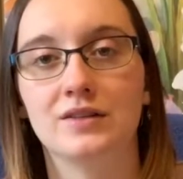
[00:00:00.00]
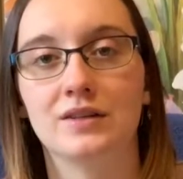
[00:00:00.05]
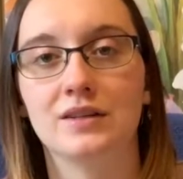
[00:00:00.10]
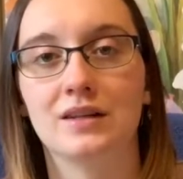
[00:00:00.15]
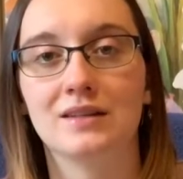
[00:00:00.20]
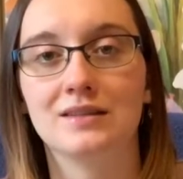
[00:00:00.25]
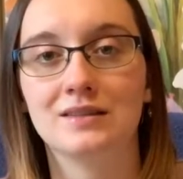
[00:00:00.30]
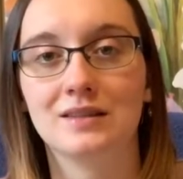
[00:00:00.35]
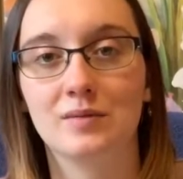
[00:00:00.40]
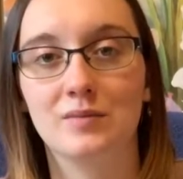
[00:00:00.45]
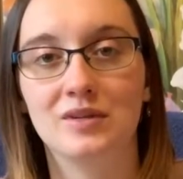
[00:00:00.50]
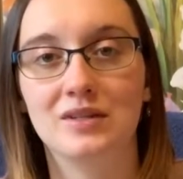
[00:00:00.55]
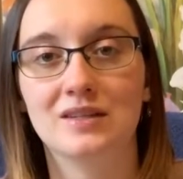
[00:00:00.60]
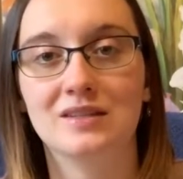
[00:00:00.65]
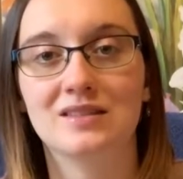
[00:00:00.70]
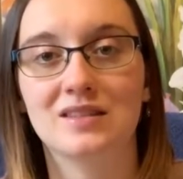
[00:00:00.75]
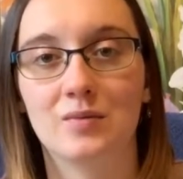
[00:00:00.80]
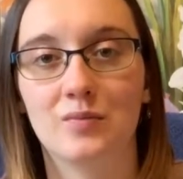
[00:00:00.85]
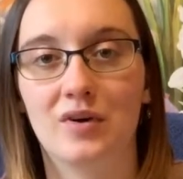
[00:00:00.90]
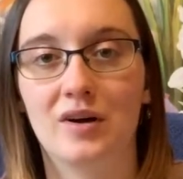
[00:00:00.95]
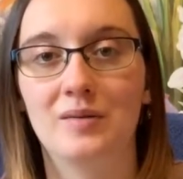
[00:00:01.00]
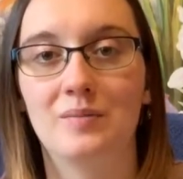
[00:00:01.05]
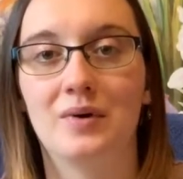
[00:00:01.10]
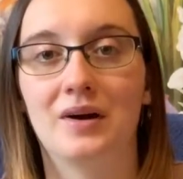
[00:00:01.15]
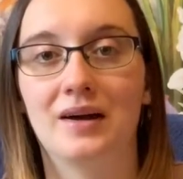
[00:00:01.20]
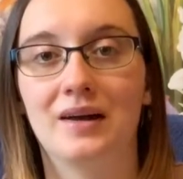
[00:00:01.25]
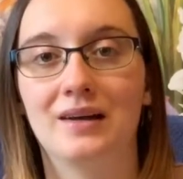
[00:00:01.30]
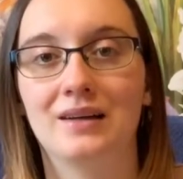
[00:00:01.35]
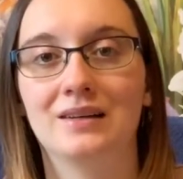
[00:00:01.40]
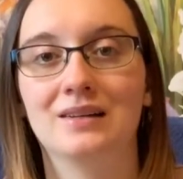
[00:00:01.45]
that's limited somewhat
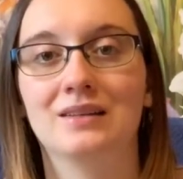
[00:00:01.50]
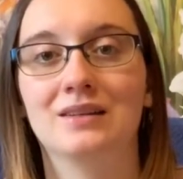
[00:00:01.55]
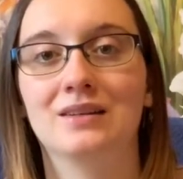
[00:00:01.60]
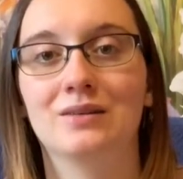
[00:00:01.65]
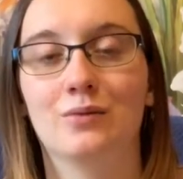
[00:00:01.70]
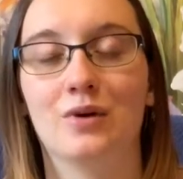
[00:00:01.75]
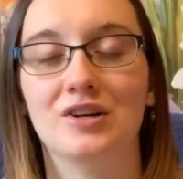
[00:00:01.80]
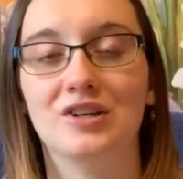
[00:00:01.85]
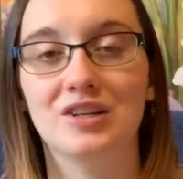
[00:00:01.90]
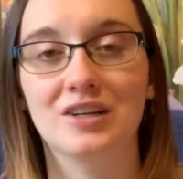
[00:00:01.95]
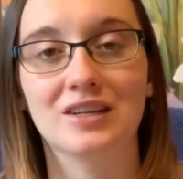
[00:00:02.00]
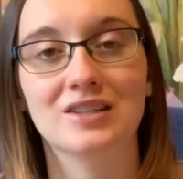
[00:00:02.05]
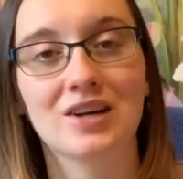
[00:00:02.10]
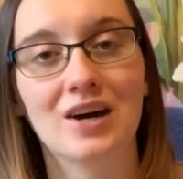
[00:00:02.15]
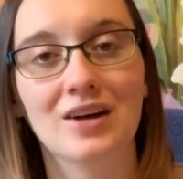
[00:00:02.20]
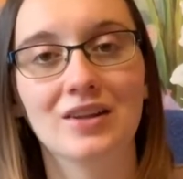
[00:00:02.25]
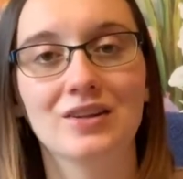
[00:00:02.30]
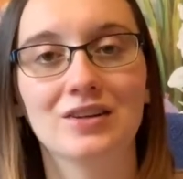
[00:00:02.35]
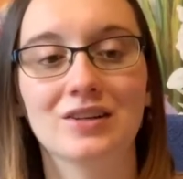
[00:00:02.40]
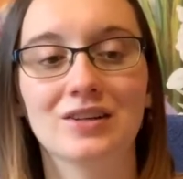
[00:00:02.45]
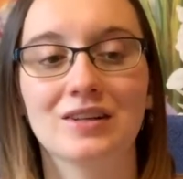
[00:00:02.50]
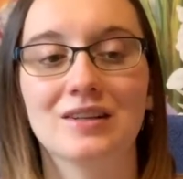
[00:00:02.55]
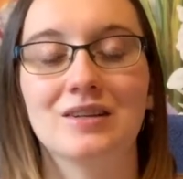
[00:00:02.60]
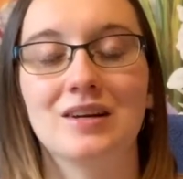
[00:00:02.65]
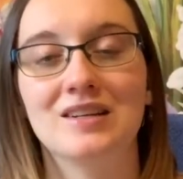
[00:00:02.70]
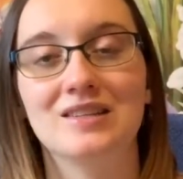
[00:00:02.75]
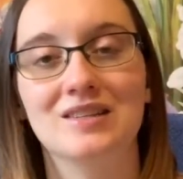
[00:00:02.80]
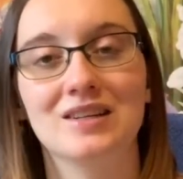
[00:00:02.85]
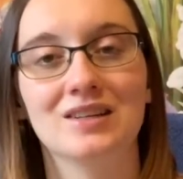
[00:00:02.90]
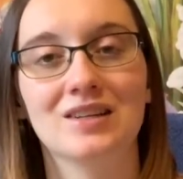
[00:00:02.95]
by watching a toddler and
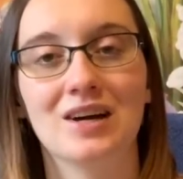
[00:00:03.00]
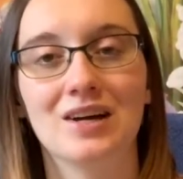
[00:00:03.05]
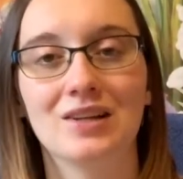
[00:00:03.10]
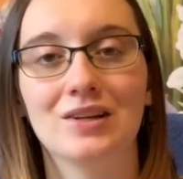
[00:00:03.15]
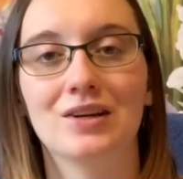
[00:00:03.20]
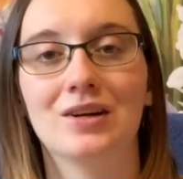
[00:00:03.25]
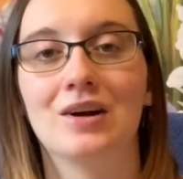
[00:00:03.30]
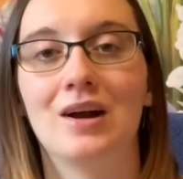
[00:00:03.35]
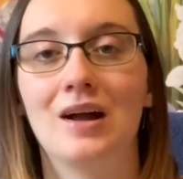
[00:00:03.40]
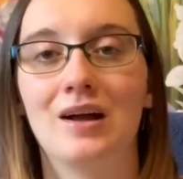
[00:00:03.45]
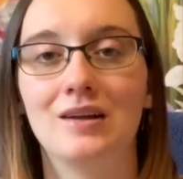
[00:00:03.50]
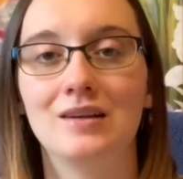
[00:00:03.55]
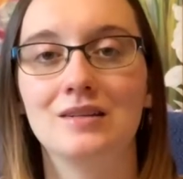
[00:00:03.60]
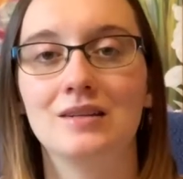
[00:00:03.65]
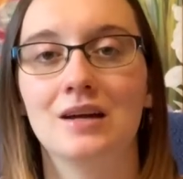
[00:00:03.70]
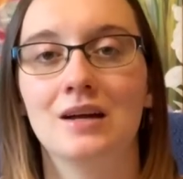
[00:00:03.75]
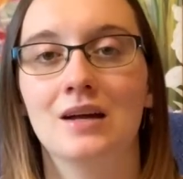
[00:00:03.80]
chasing a toddler around.